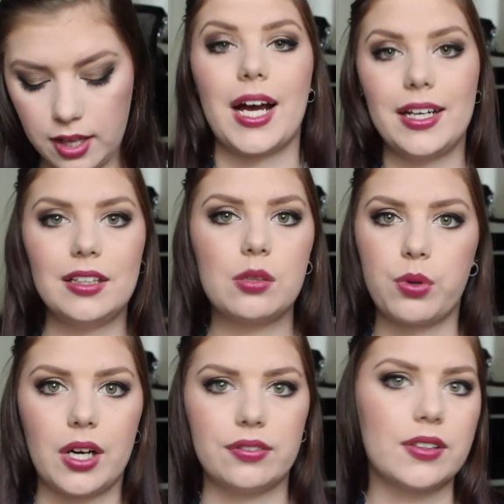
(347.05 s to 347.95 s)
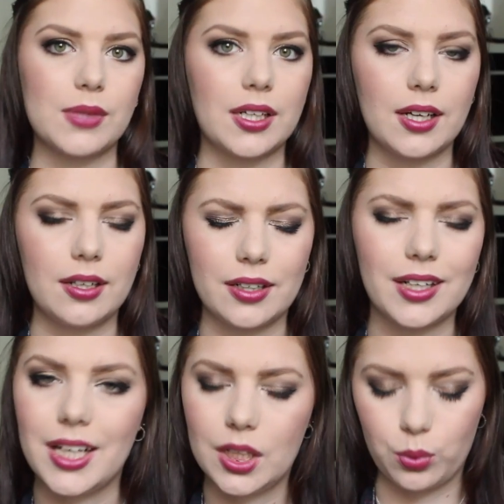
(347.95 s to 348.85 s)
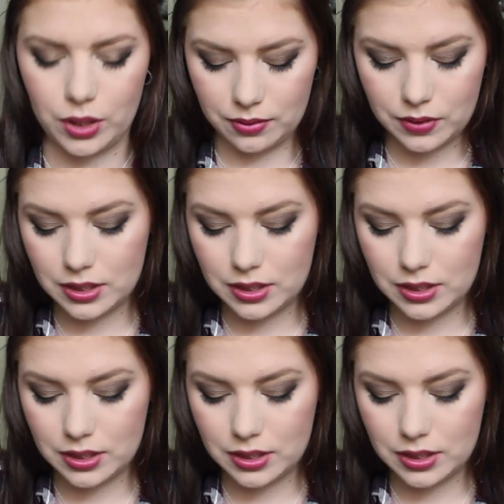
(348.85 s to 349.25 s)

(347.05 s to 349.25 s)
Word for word: I need a break from that eyeliner anyway.